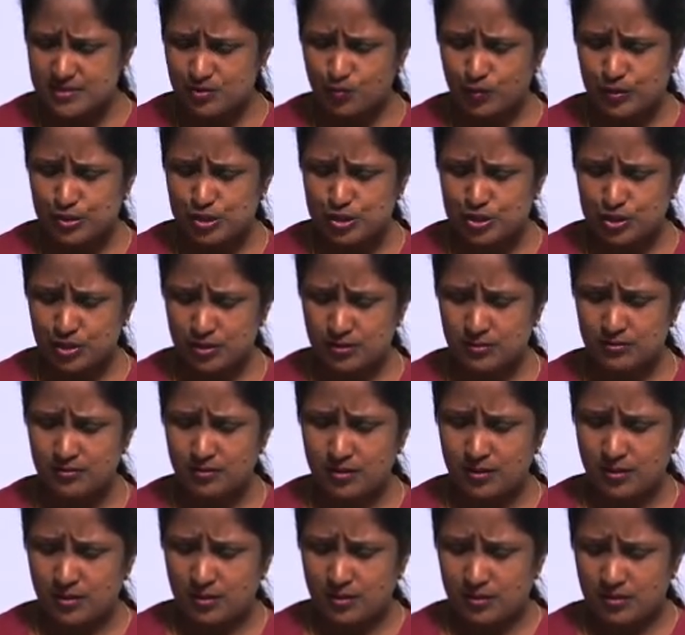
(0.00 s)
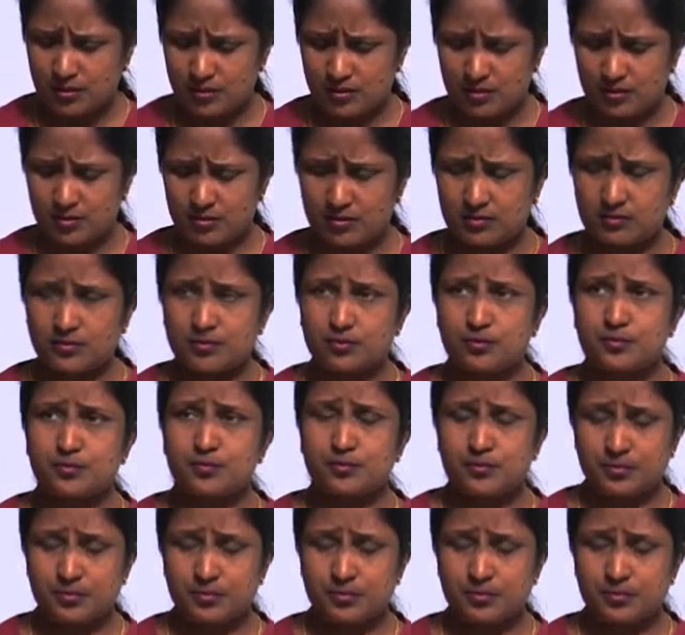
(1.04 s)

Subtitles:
question for